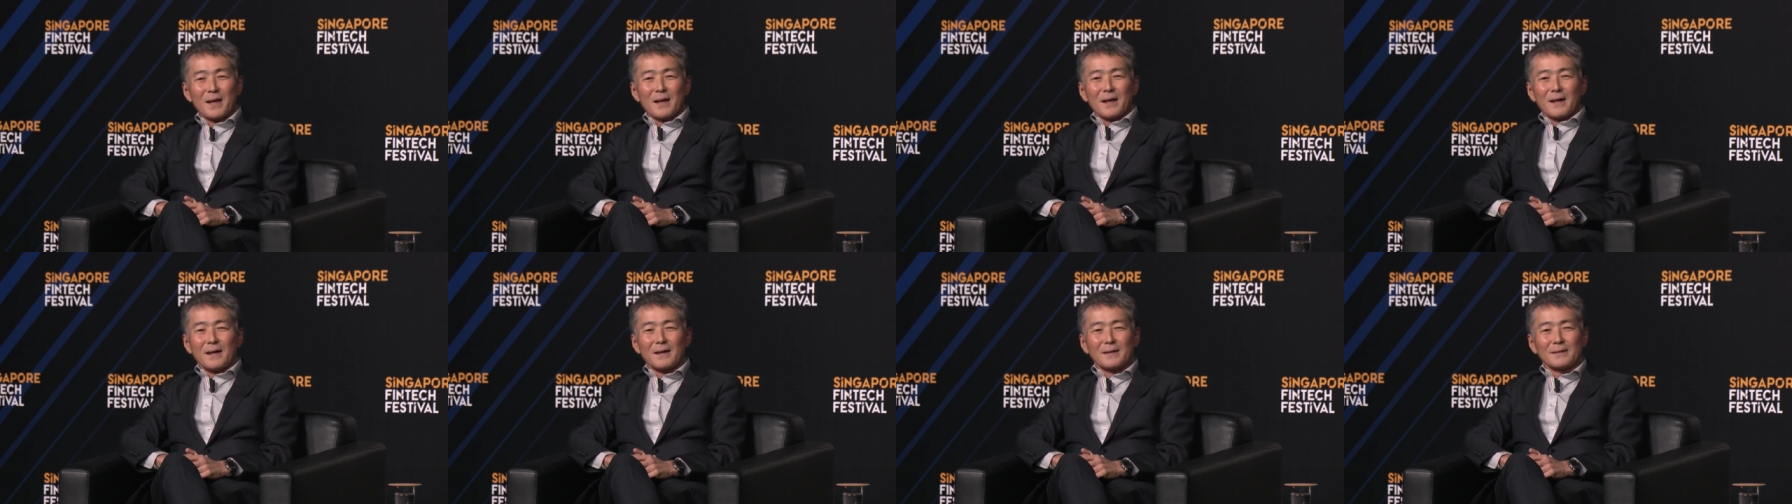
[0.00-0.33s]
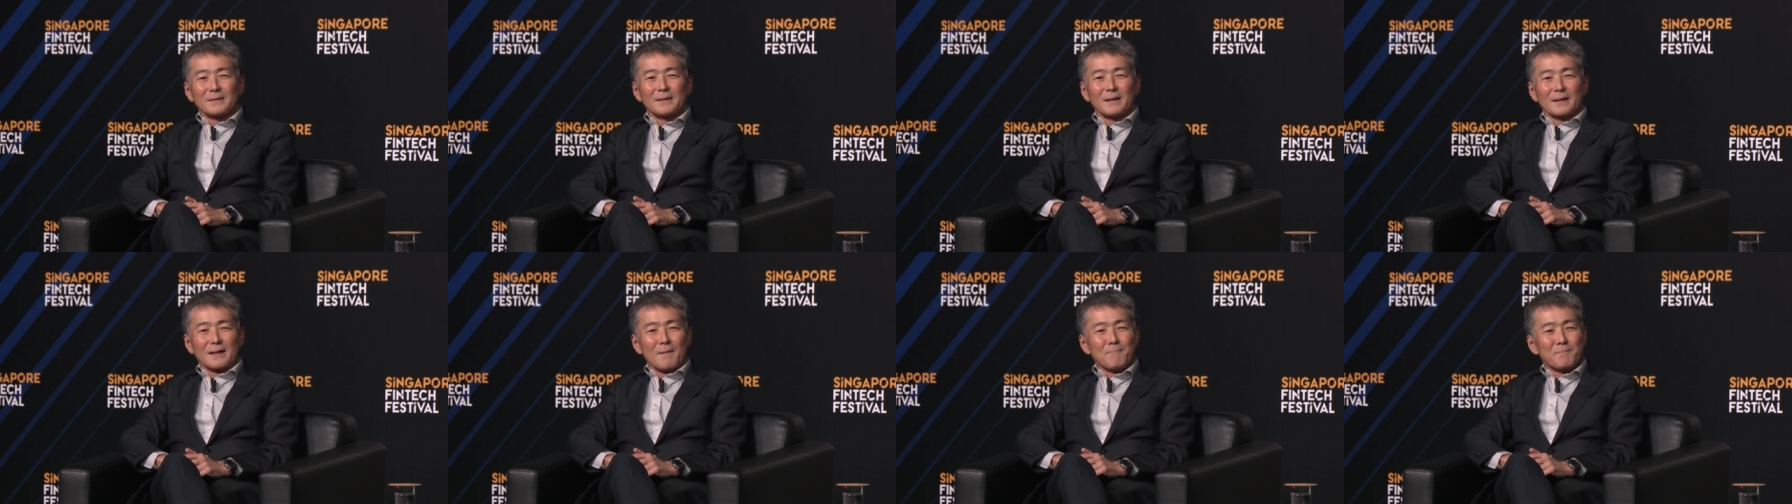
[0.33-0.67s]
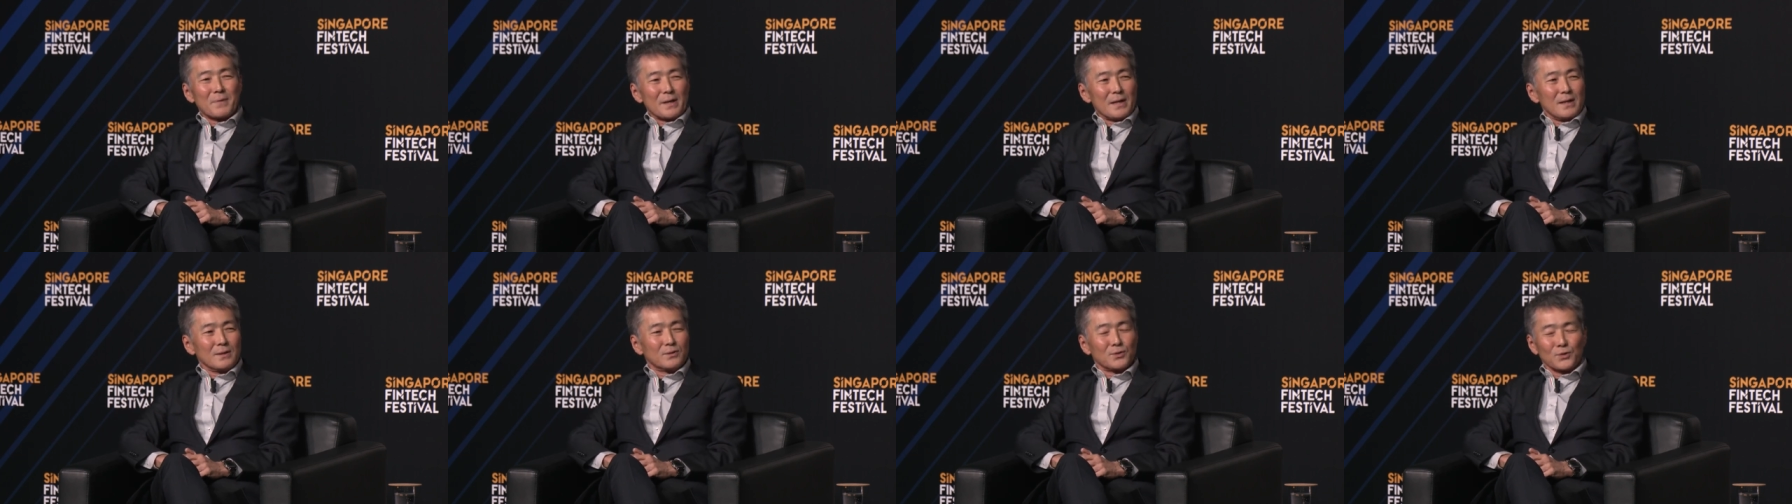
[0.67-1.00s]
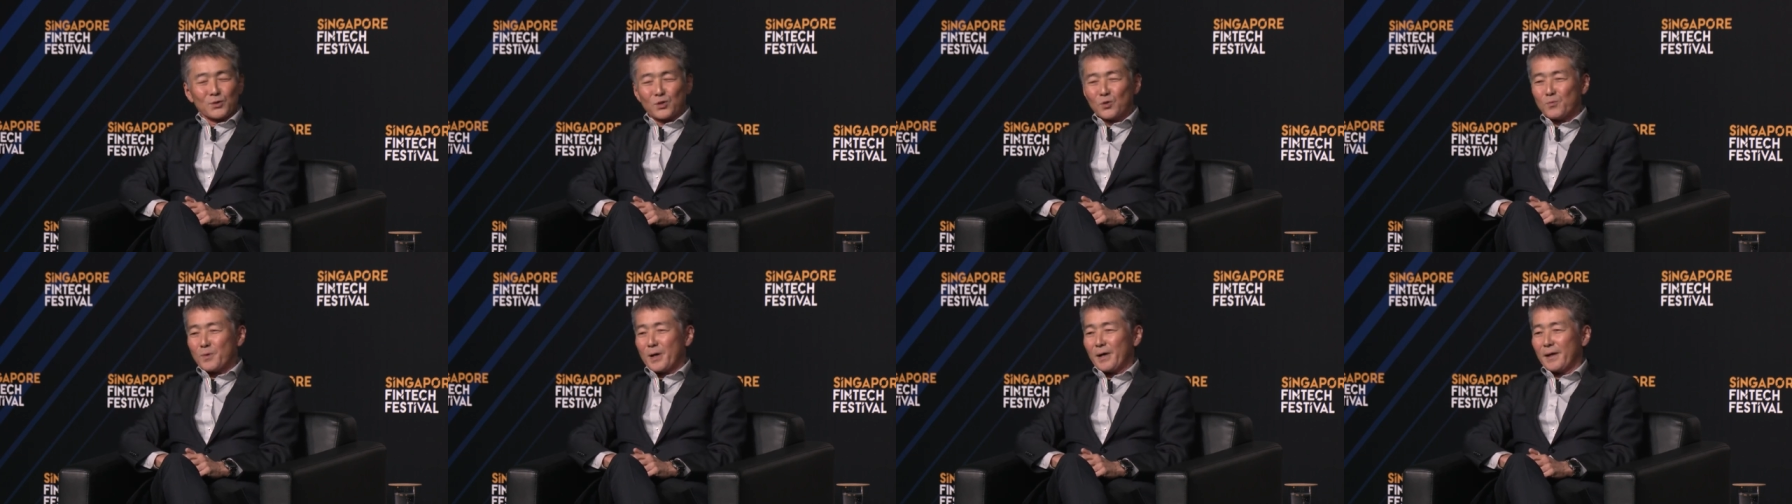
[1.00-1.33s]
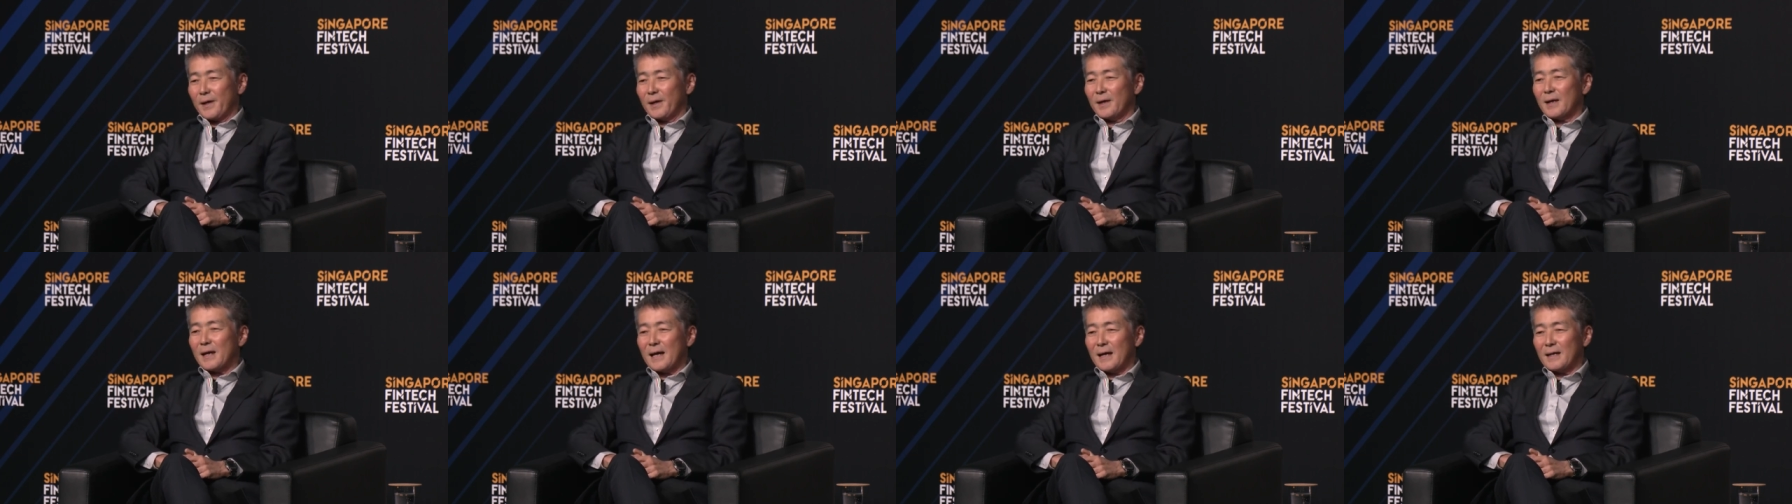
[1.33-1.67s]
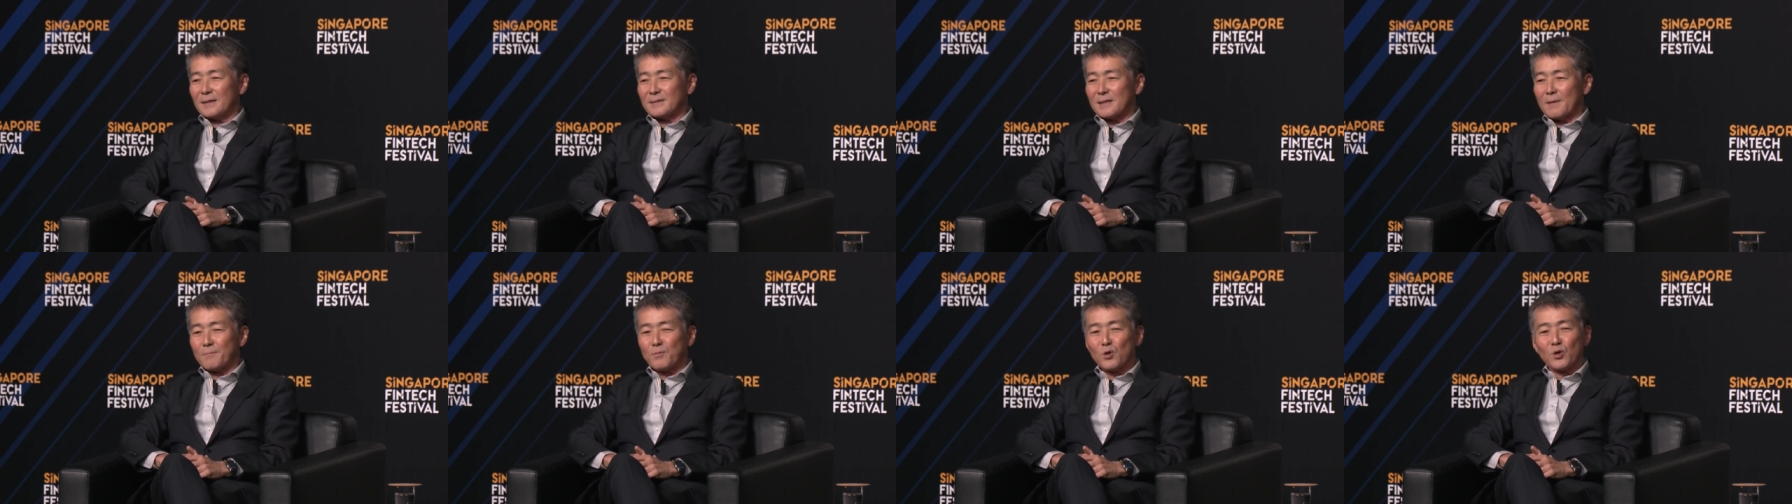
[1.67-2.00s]
the company Tokio Marine
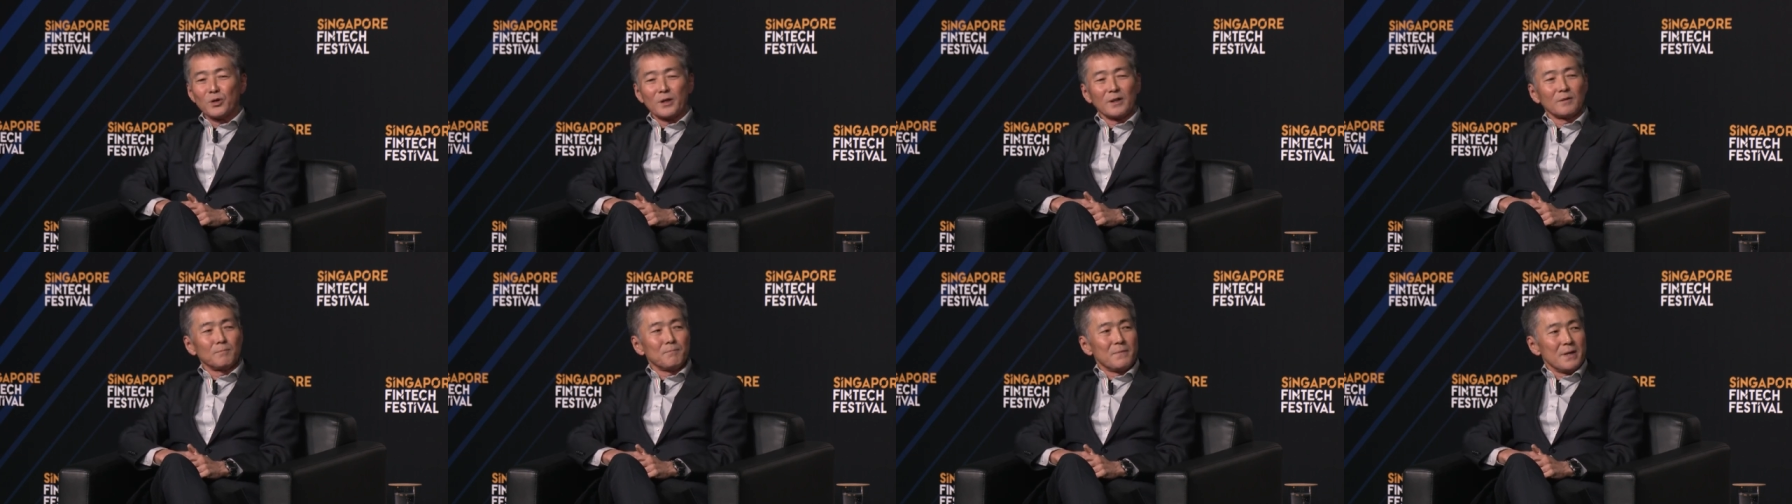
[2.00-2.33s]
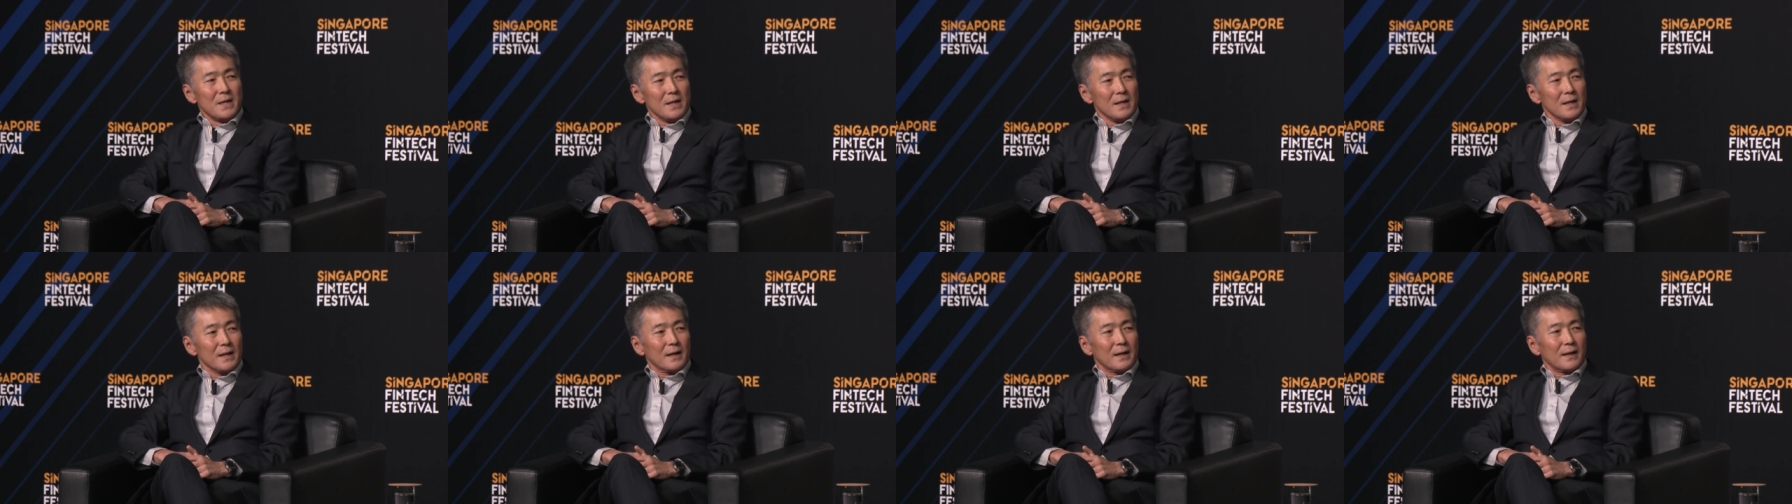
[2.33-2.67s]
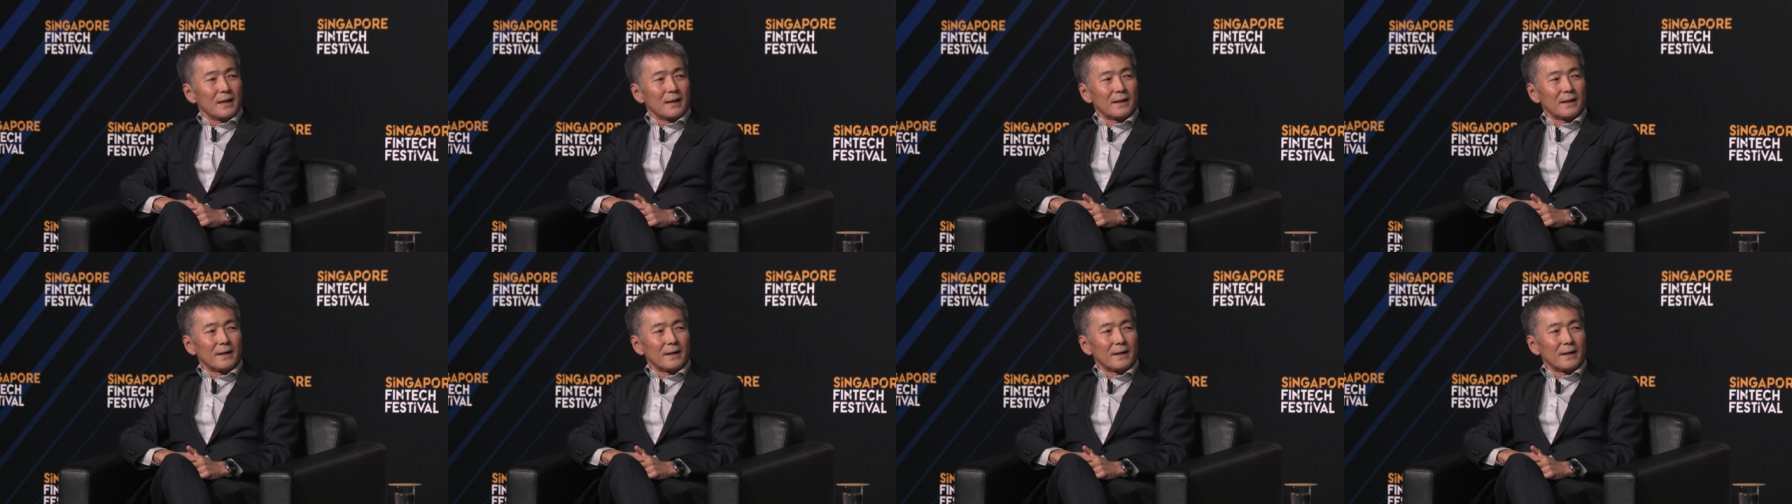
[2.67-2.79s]
has appointed me